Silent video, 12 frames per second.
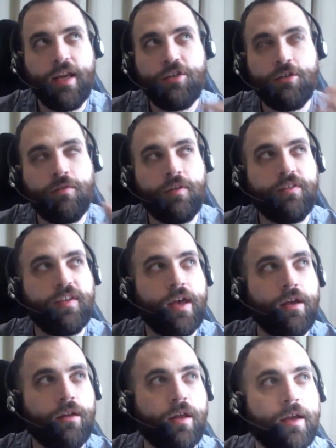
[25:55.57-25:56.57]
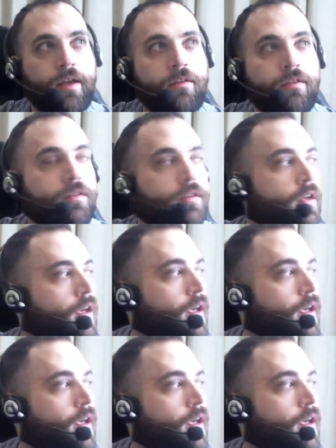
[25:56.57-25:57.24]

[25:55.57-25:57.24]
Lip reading: each of these satellites